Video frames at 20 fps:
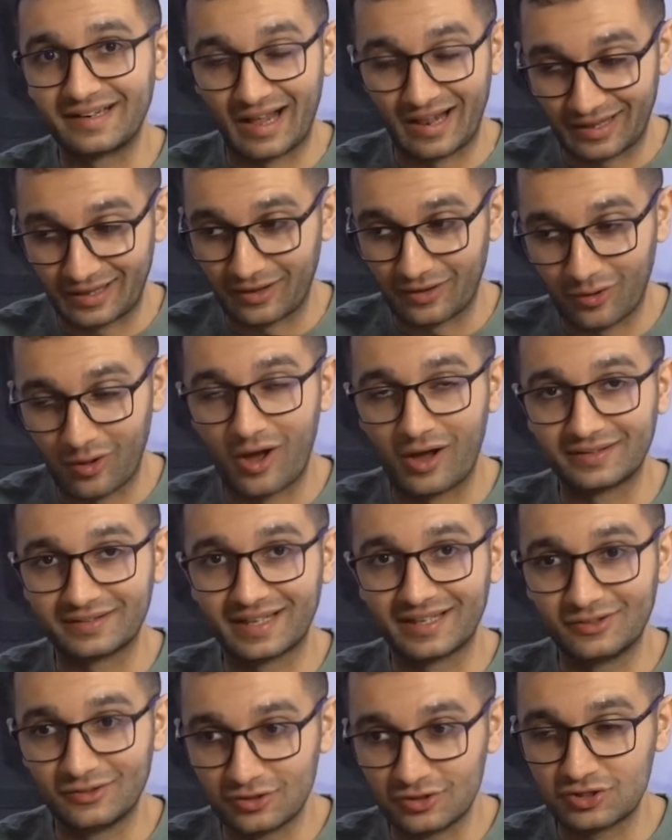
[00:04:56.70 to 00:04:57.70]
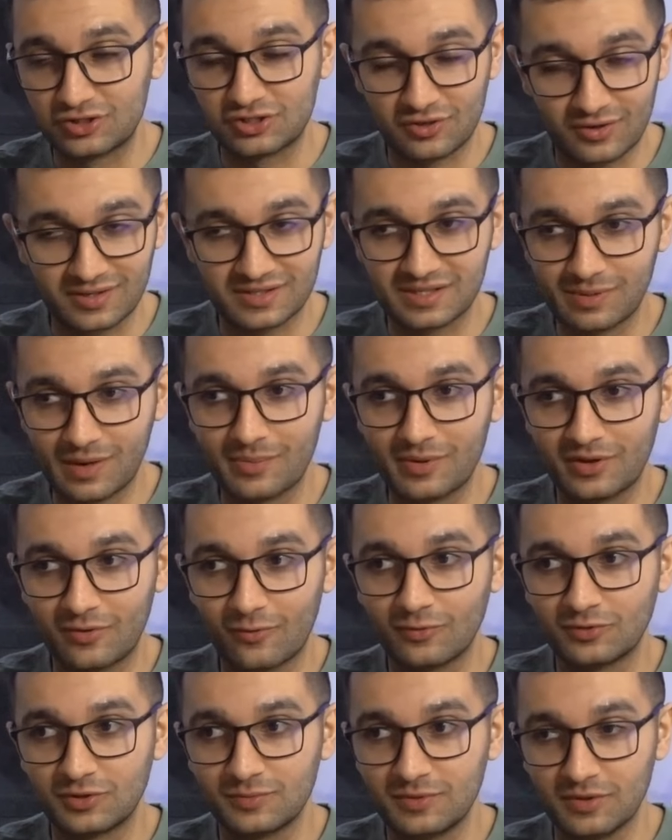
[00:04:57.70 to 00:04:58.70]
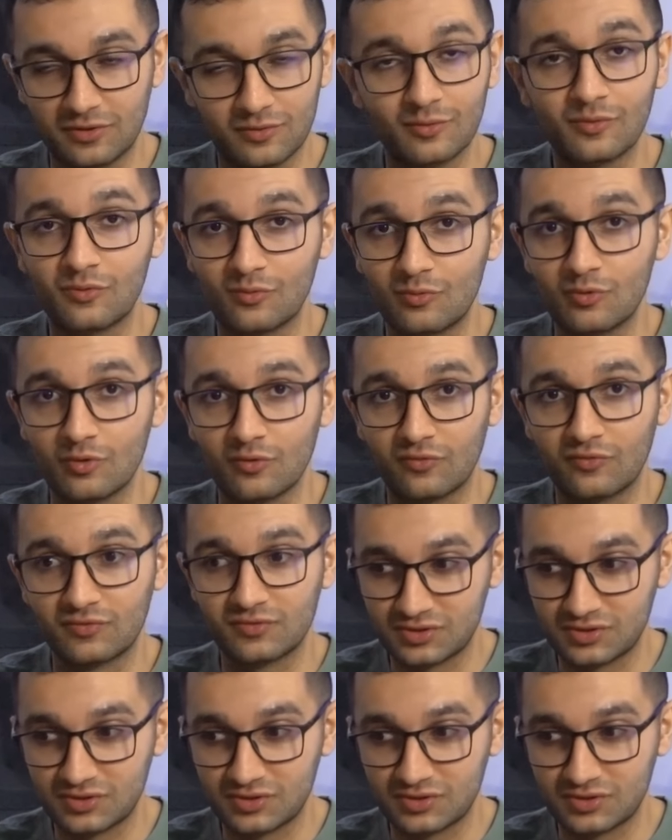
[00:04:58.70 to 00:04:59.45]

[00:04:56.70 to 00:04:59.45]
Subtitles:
like a lot, and your insurance is probably going to be through the roof.